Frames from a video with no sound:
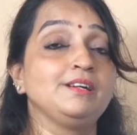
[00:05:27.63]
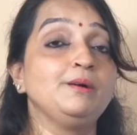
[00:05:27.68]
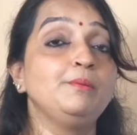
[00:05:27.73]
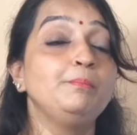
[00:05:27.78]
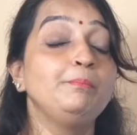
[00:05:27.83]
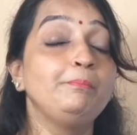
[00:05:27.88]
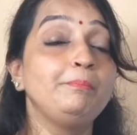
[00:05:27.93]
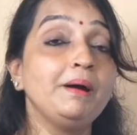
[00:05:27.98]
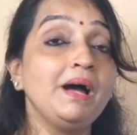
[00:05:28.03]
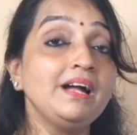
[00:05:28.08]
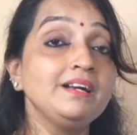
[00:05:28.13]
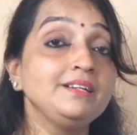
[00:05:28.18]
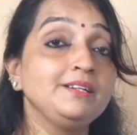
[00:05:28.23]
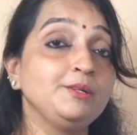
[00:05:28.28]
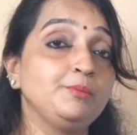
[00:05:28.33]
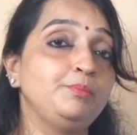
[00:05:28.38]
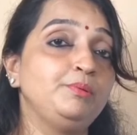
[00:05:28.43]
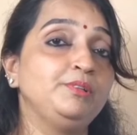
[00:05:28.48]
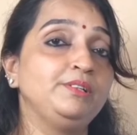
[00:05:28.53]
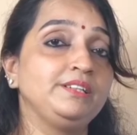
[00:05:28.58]

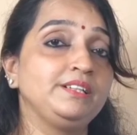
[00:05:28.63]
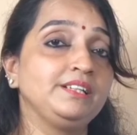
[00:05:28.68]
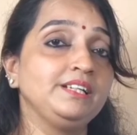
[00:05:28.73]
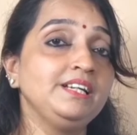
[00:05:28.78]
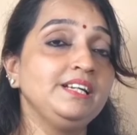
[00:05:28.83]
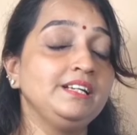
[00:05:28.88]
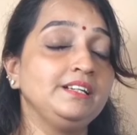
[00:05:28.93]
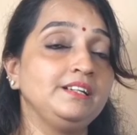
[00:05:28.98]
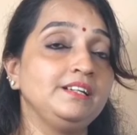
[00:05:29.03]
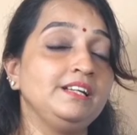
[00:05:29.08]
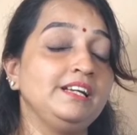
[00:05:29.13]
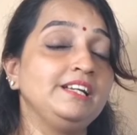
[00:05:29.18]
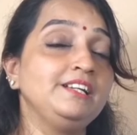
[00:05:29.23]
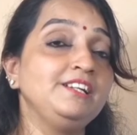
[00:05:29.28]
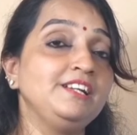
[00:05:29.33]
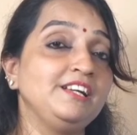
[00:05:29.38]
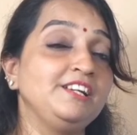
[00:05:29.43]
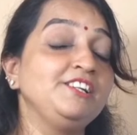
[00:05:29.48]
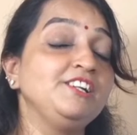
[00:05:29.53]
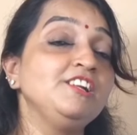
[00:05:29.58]
compatibility
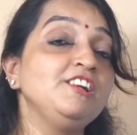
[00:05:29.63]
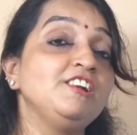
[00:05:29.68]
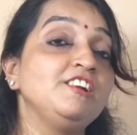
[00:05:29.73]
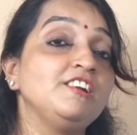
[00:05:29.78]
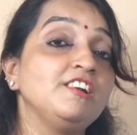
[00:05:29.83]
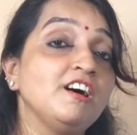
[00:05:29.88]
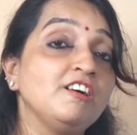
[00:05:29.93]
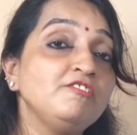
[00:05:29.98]
in a